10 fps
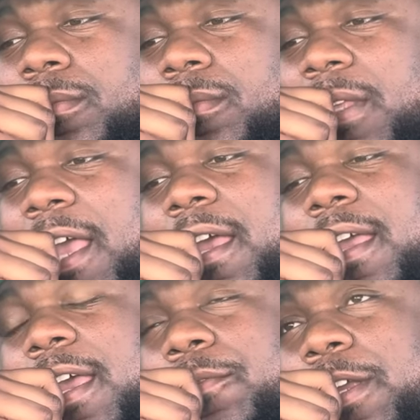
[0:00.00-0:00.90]
Yeah,
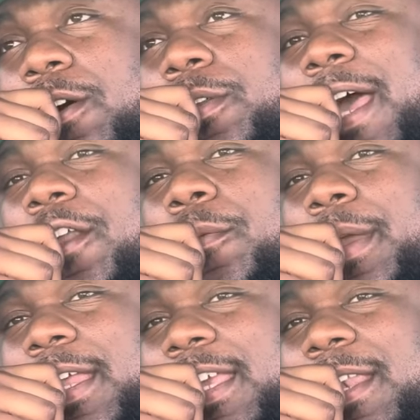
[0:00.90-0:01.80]
and RICO Dowdle,
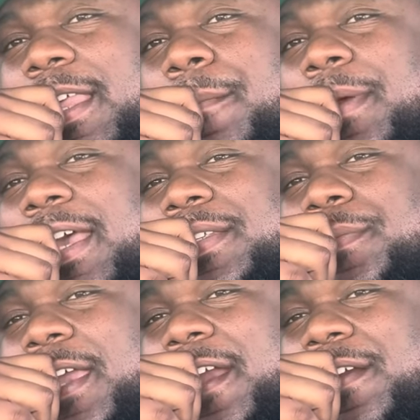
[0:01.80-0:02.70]
man. Get that man some
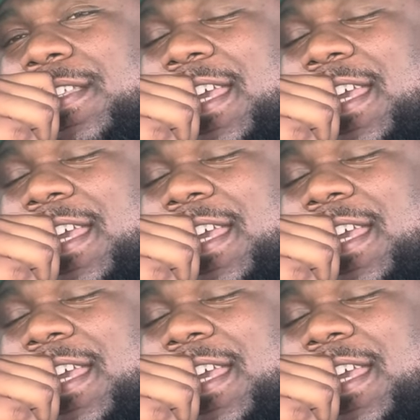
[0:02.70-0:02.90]
carries.